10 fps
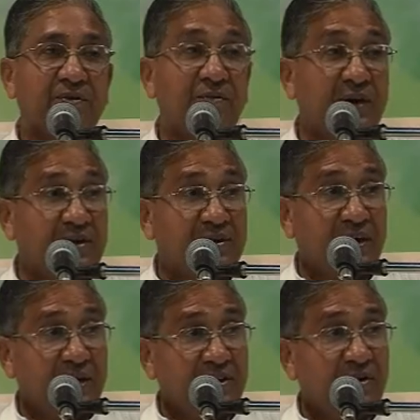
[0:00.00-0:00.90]
what
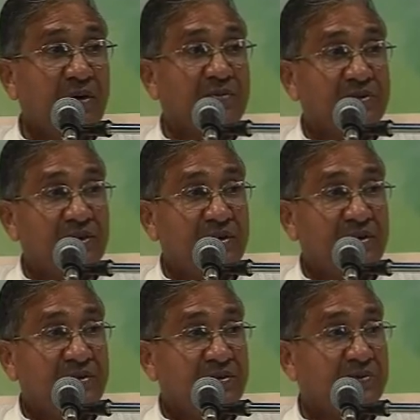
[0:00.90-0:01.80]
I
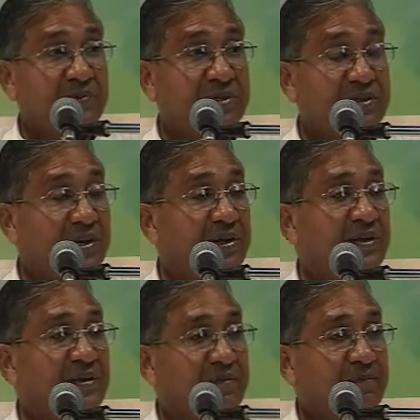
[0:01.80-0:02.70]
observed
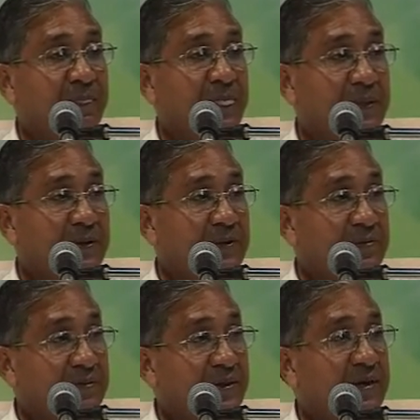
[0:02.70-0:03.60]
especially
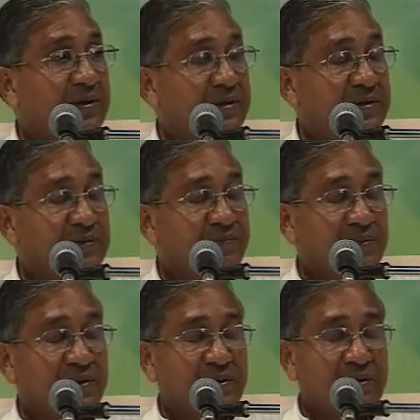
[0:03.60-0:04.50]
that
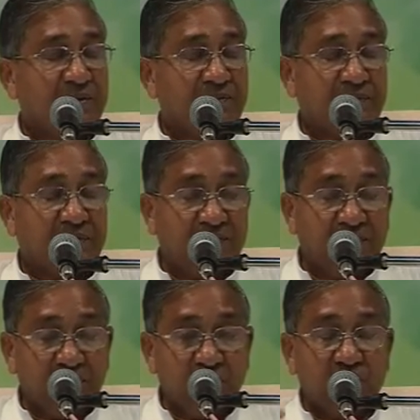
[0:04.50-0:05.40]

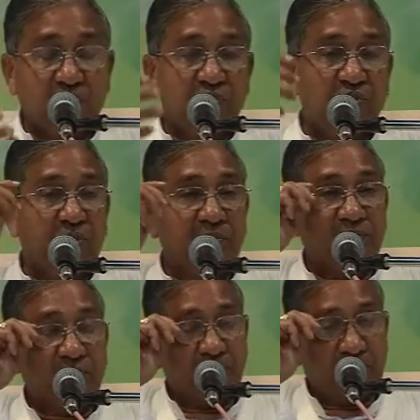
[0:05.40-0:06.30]
we used to go
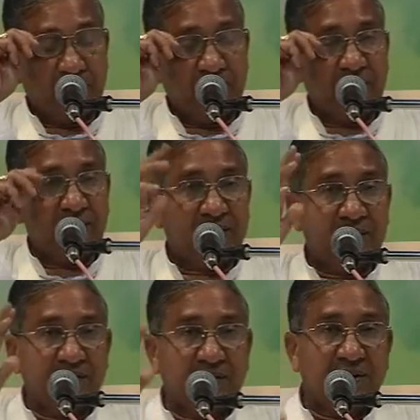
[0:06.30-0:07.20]
before Baba
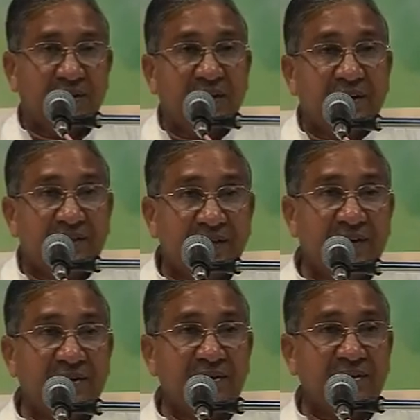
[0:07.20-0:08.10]
and
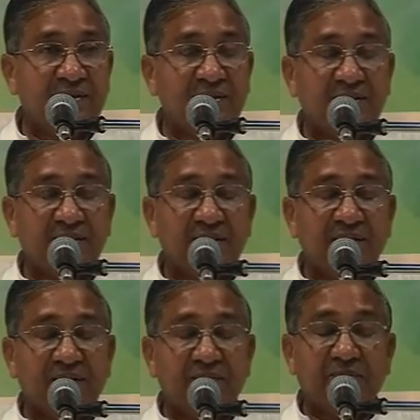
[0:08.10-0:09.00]
then
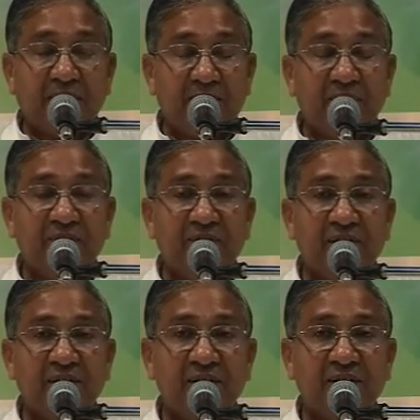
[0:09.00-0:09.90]
Baba
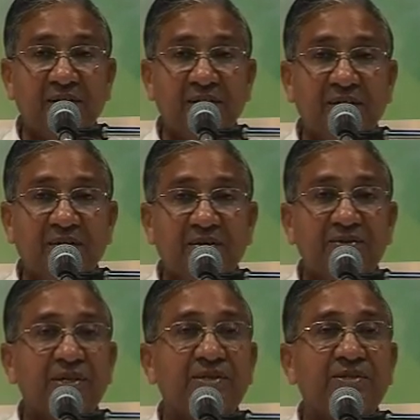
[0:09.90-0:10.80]
will
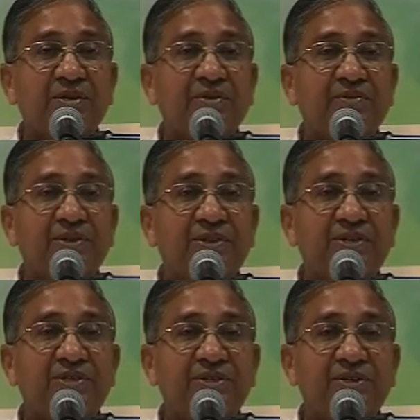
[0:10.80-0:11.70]
just give a
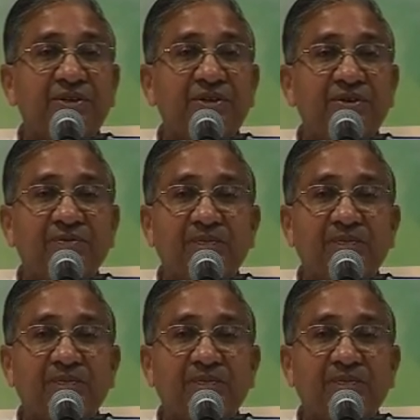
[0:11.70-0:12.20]
drishti